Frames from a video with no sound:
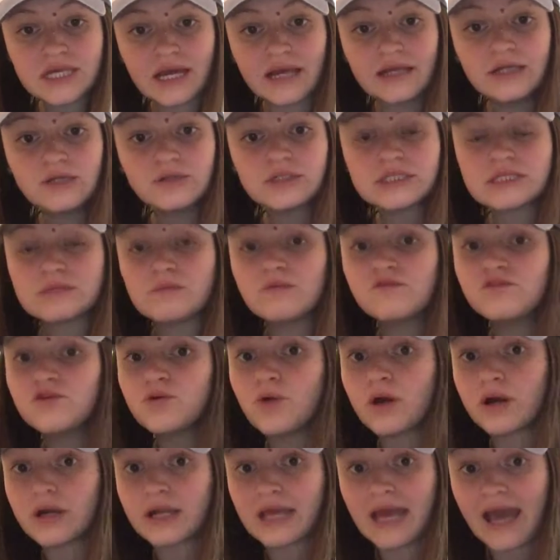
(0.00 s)
I know some of you
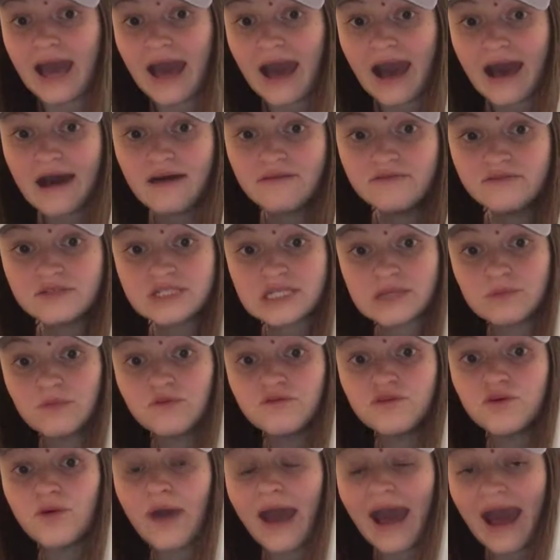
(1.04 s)
already have, some
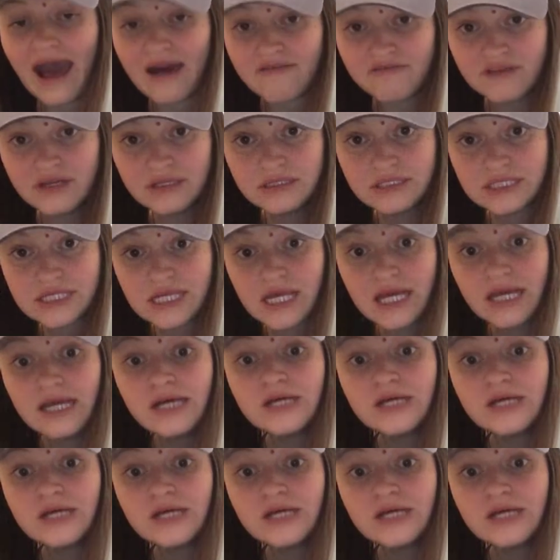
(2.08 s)
of you haven't.